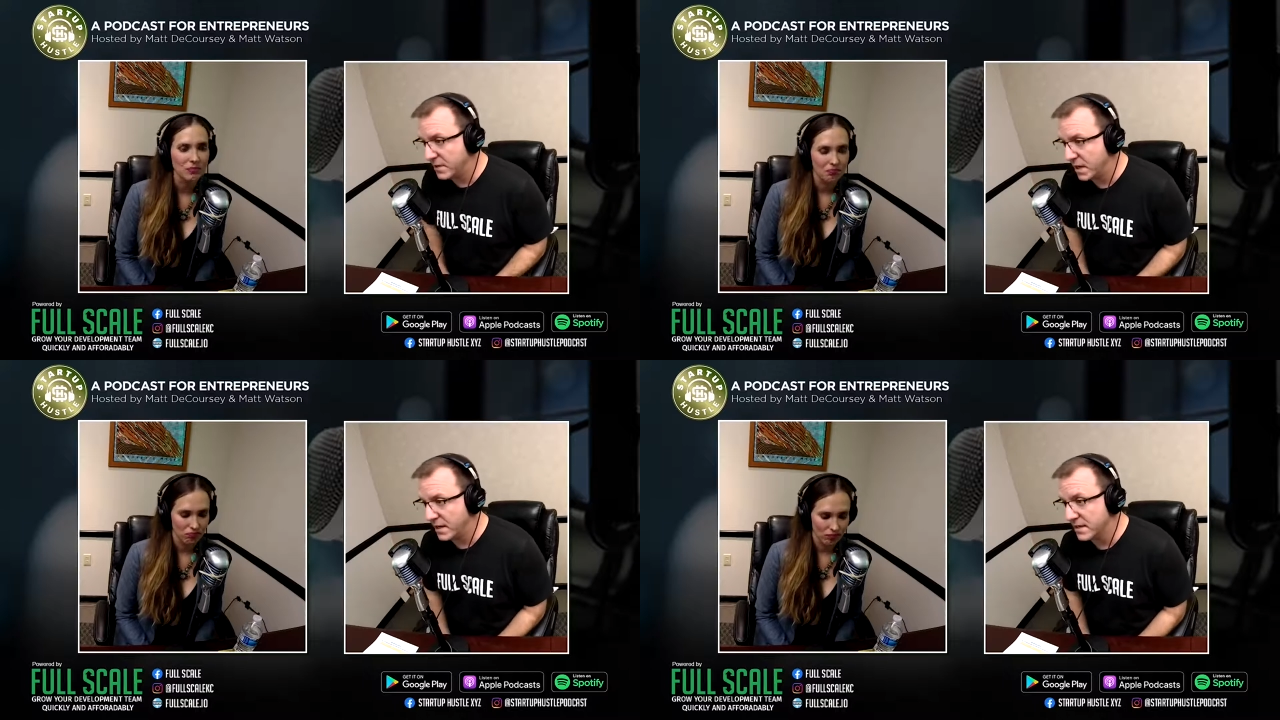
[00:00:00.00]

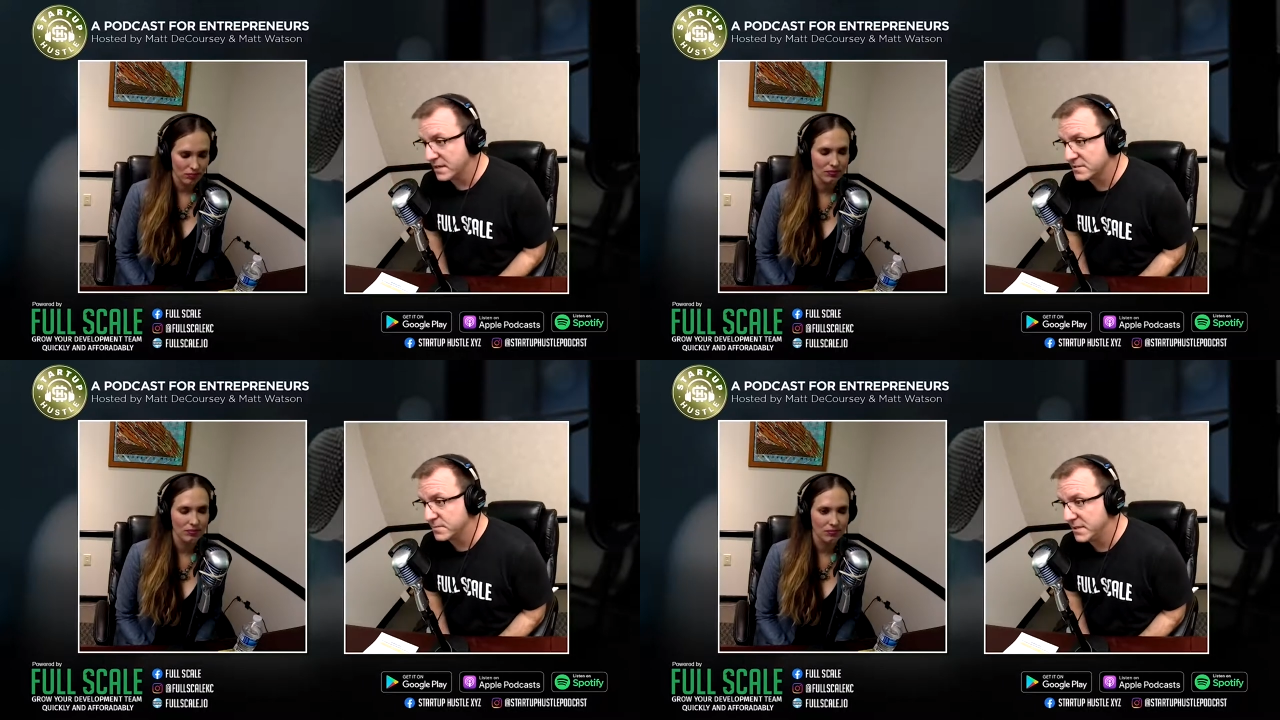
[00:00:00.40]

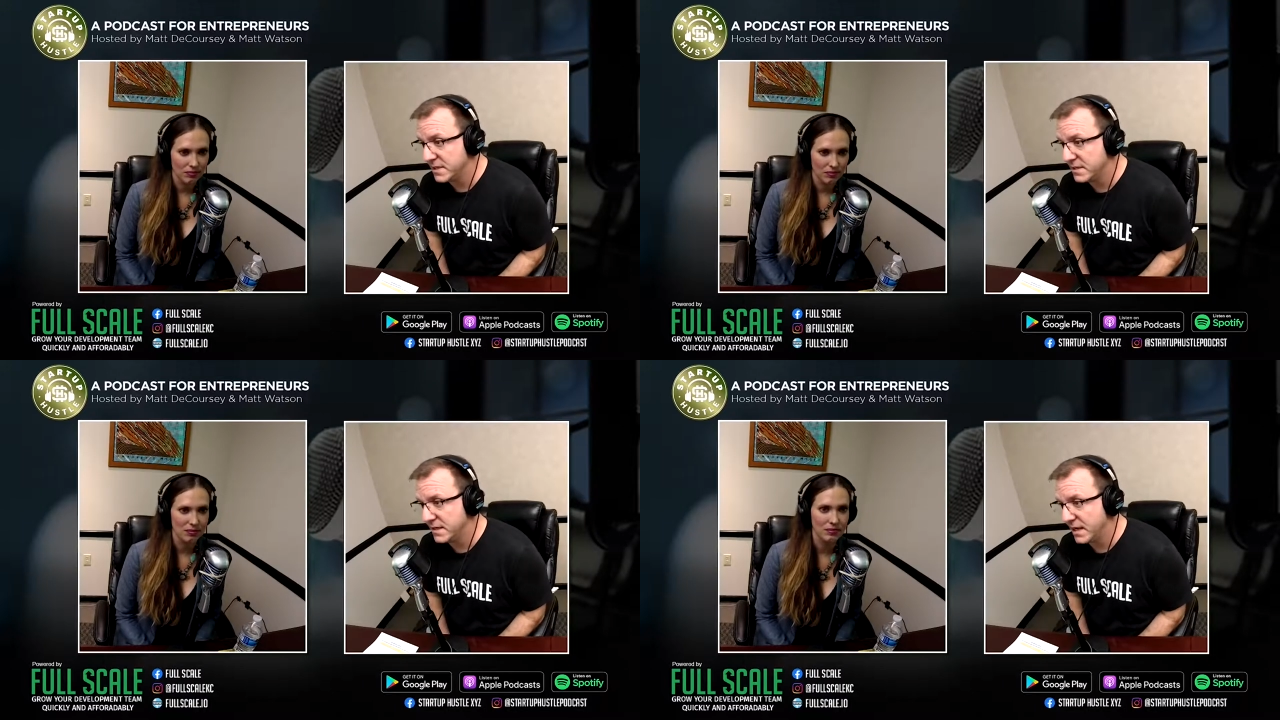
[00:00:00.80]
Speaker 1: products, but
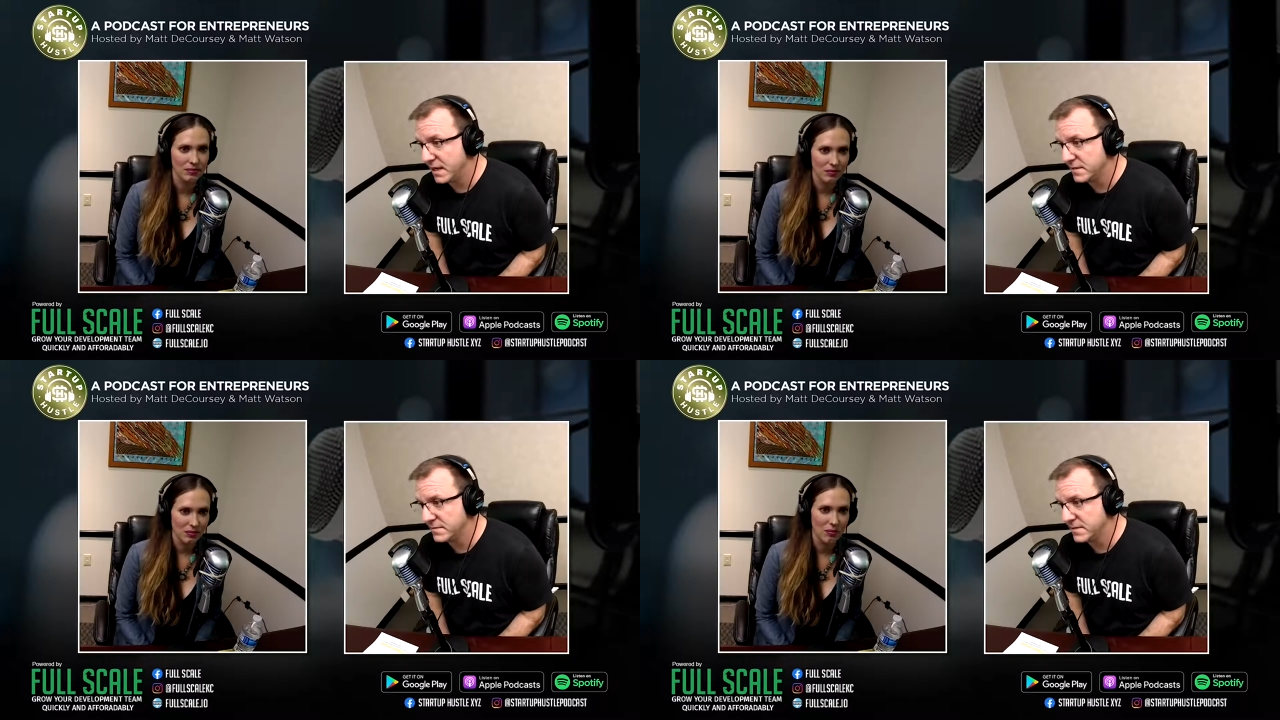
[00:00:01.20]
yeah,
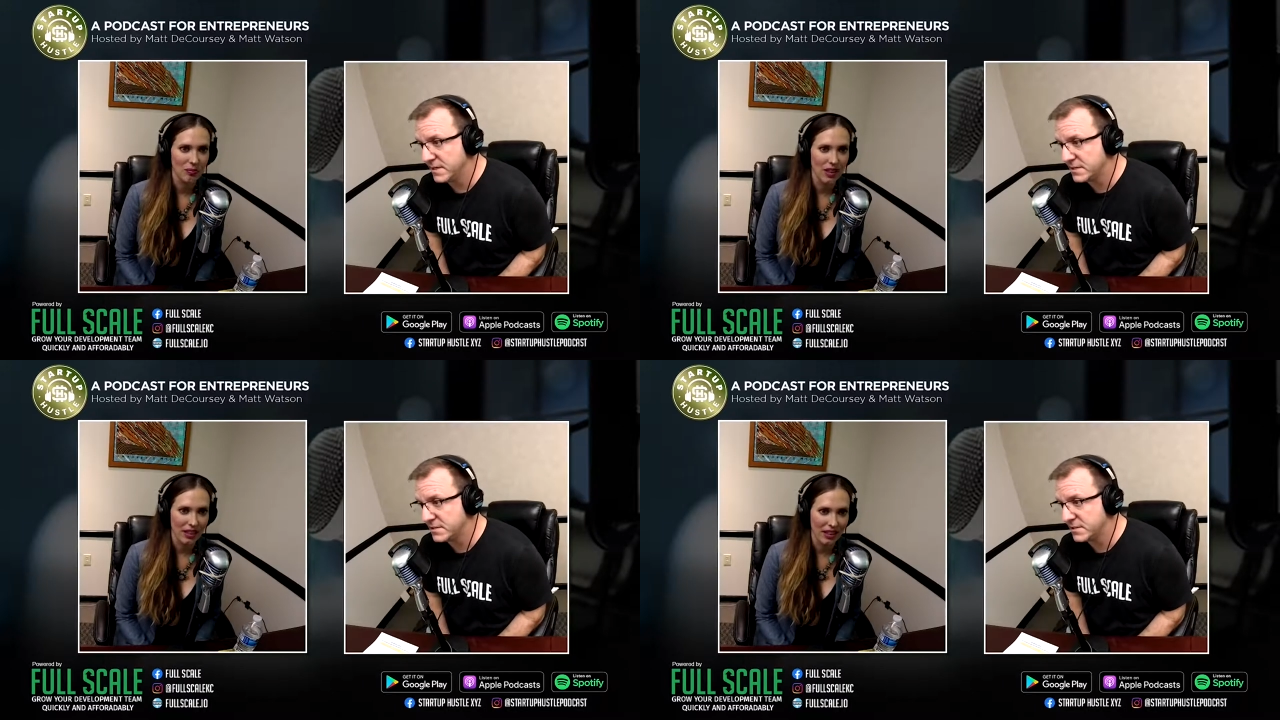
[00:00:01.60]

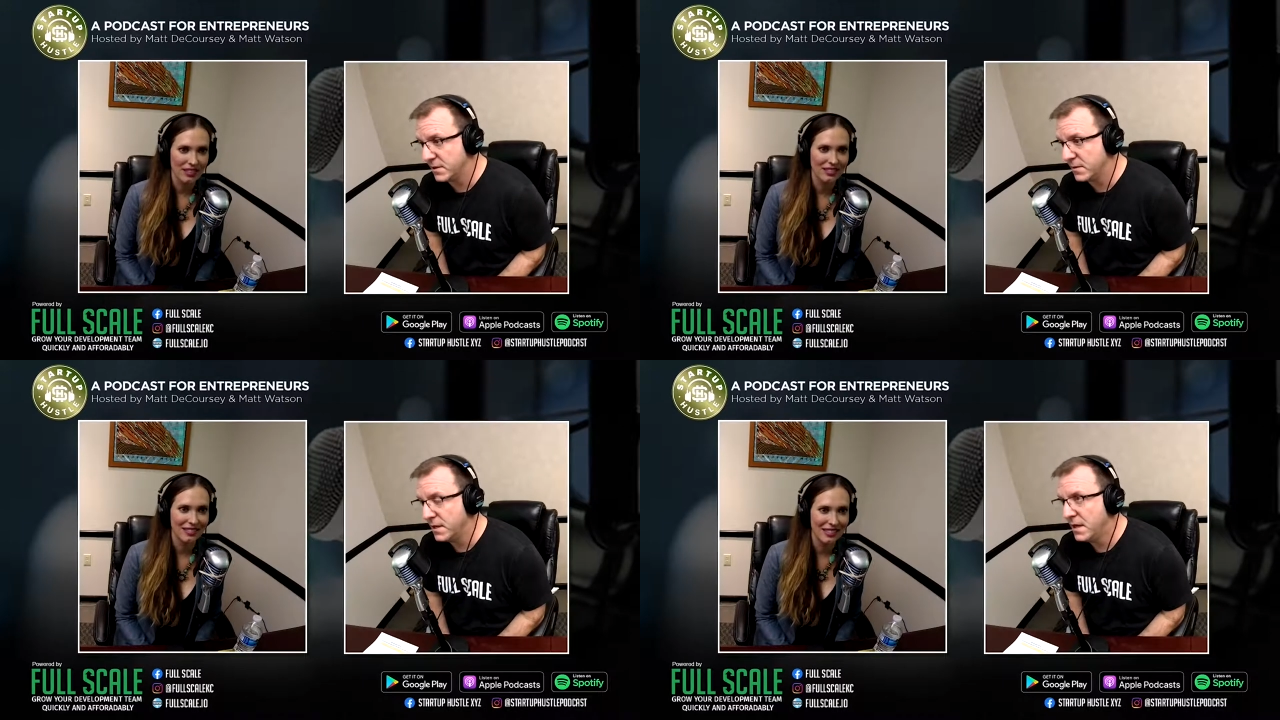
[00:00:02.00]
that's yeah.
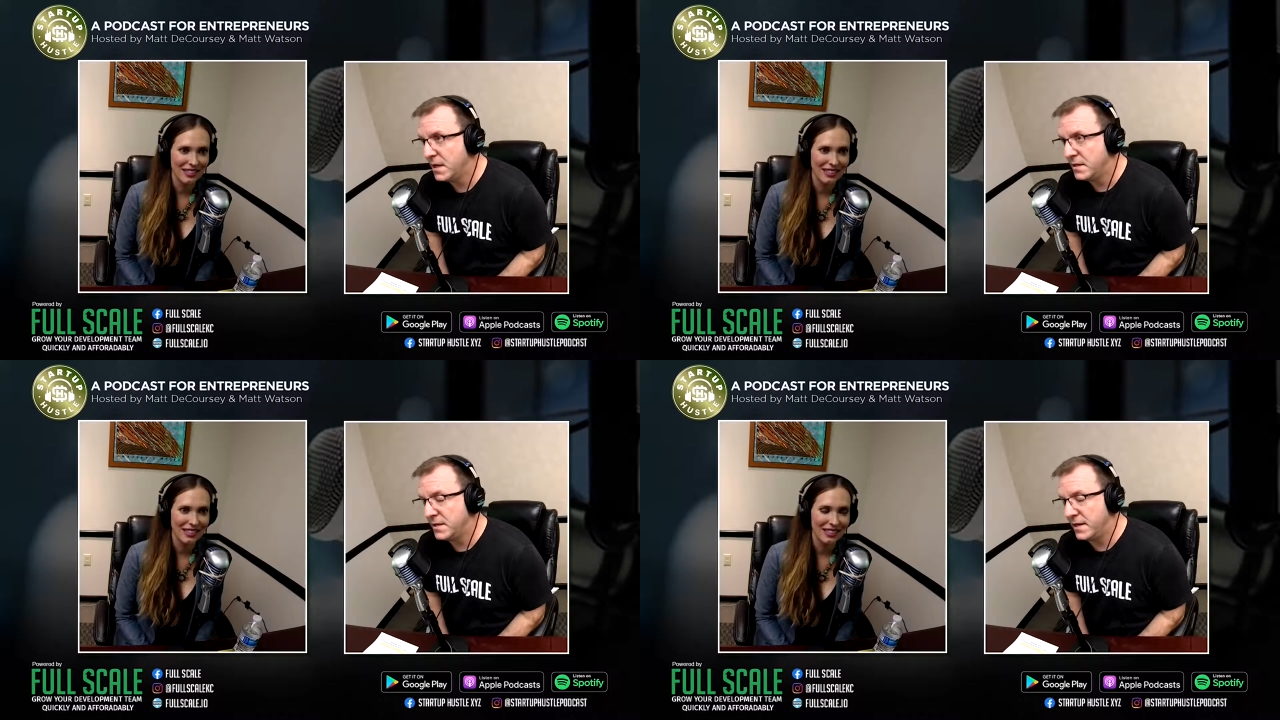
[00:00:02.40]
so.
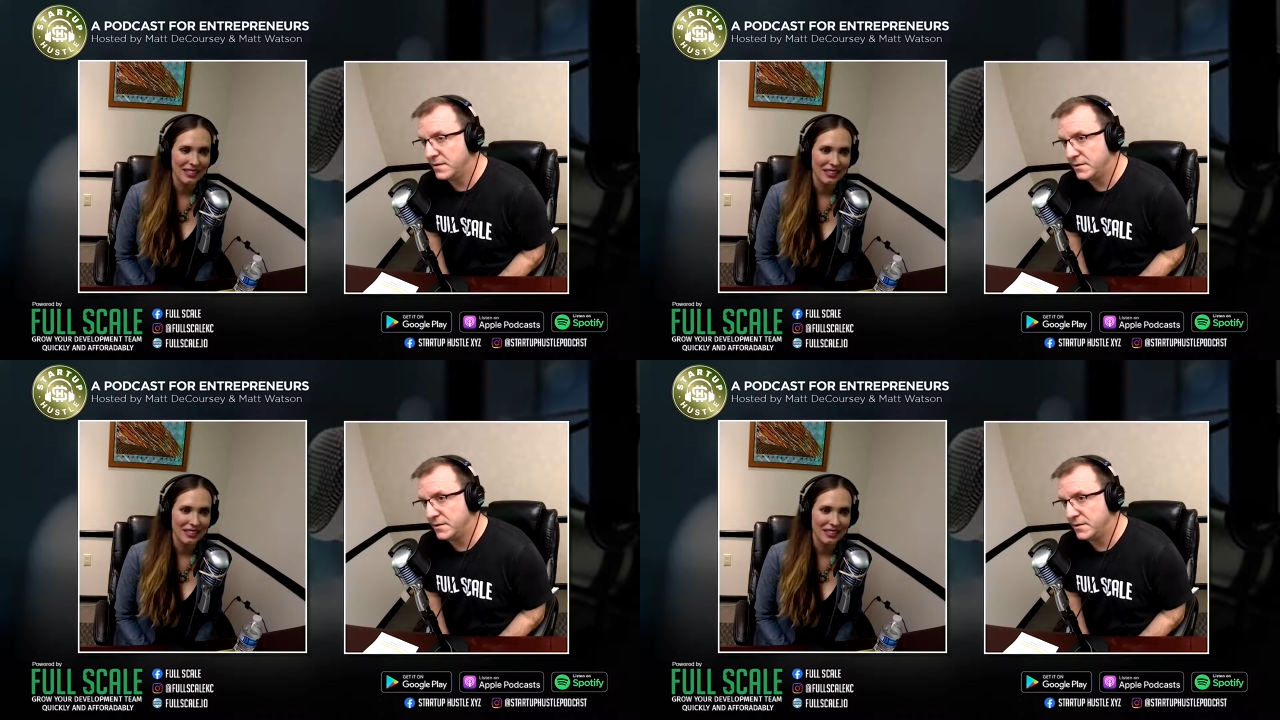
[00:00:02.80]
Now,